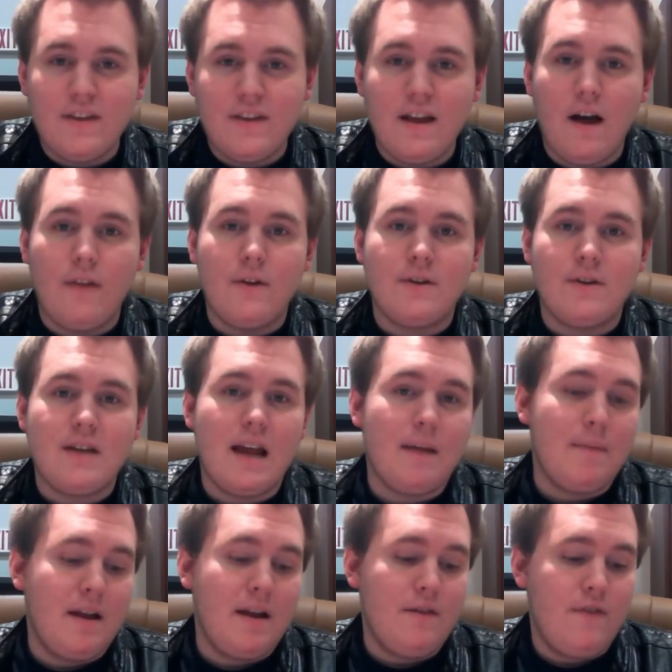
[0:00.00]
the other
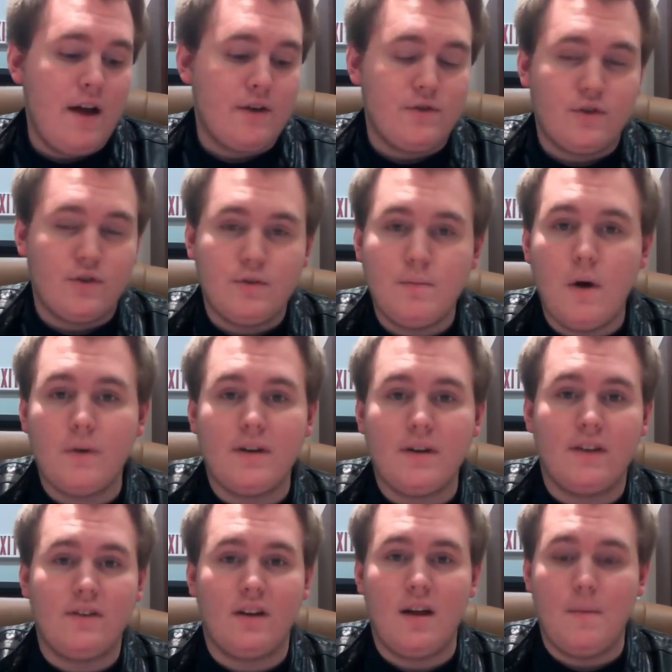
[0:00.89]
tank manufacturers, Smoke
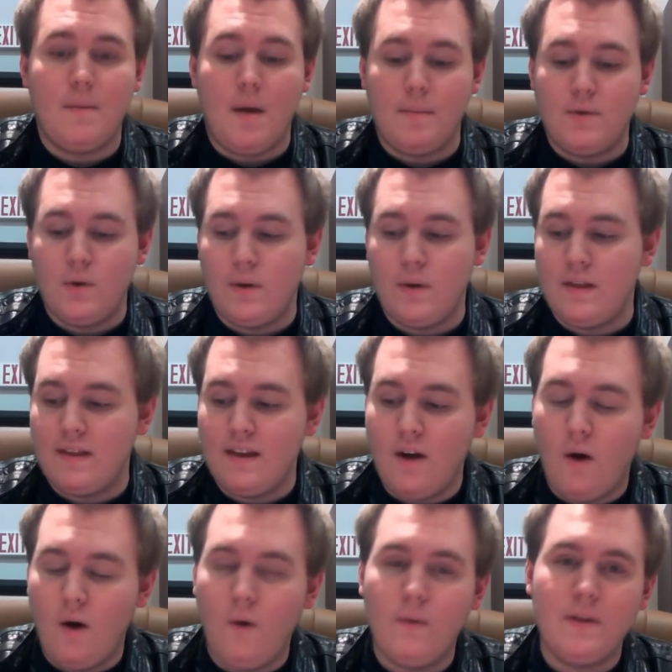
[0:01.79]
doesn't come up to it.
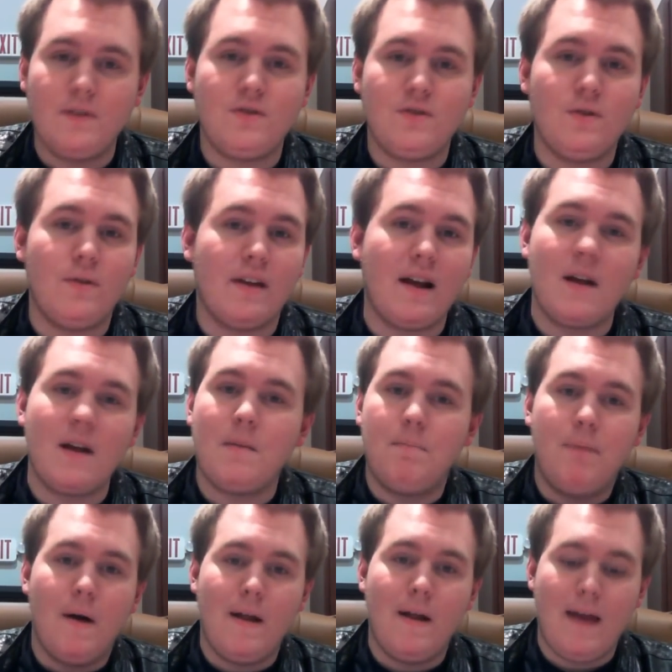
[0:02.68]
The only two that kind
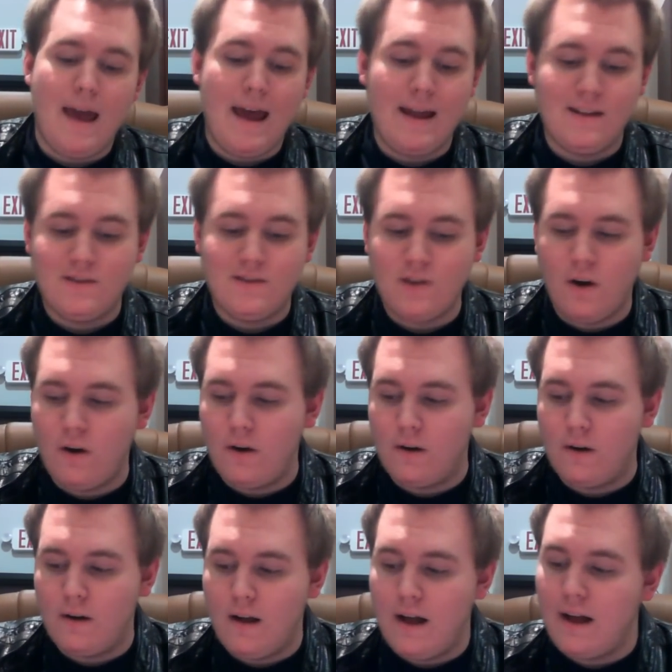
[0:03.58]
of butt heads
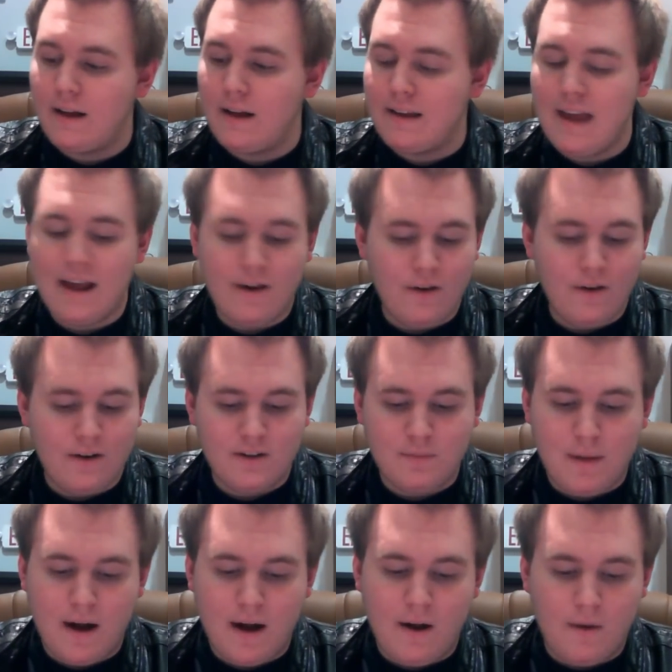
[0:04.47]
are Kanger and
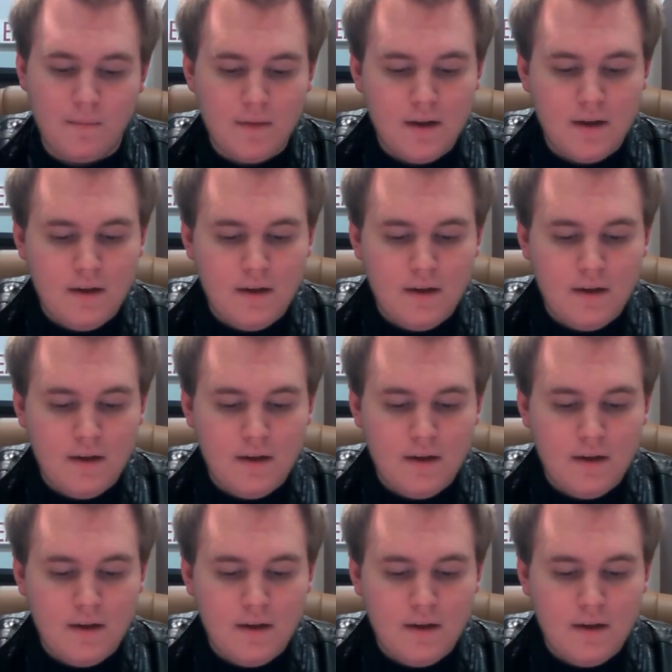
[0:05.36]
Aspire.